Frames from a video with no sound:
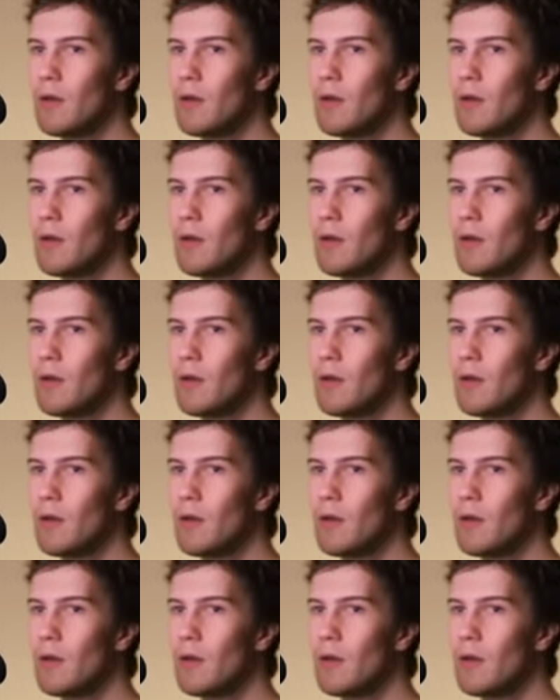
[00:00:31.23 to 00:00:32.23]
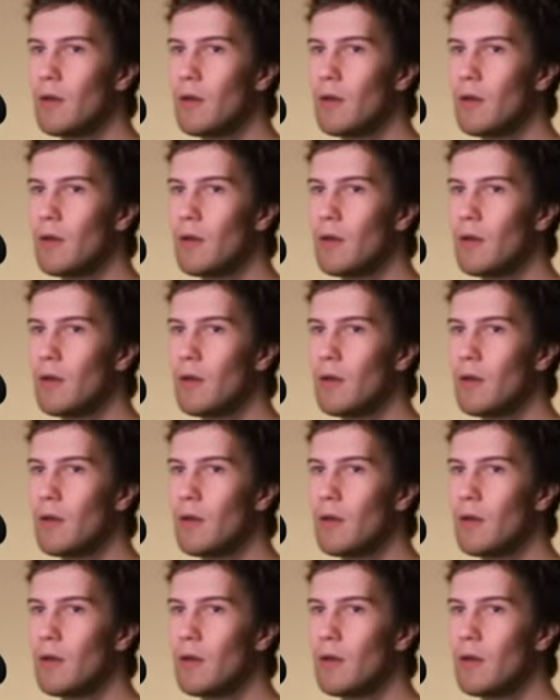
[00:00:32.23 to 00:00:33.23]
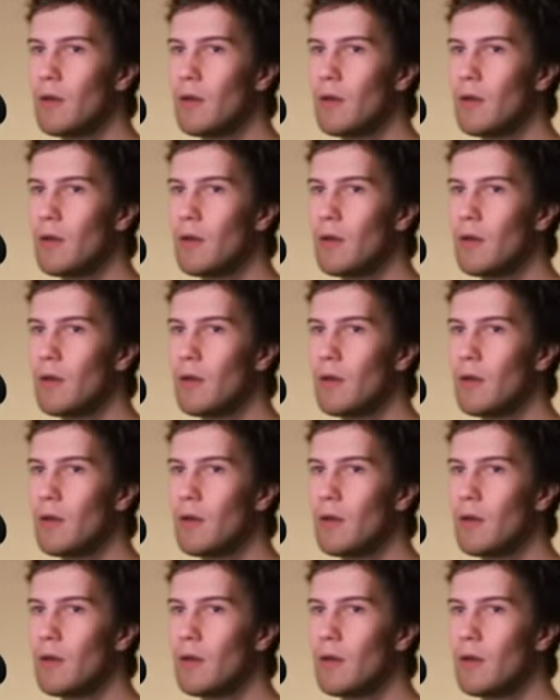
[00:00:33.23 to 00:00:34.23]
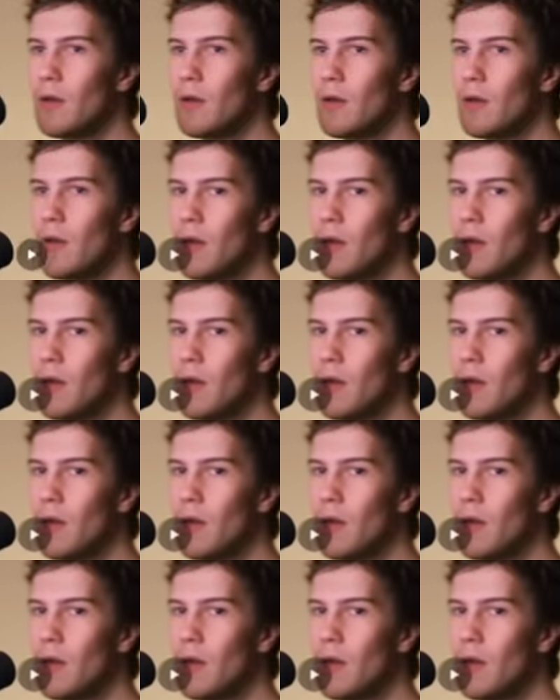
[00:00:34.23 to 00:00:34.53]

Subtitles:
This person isn't speaking.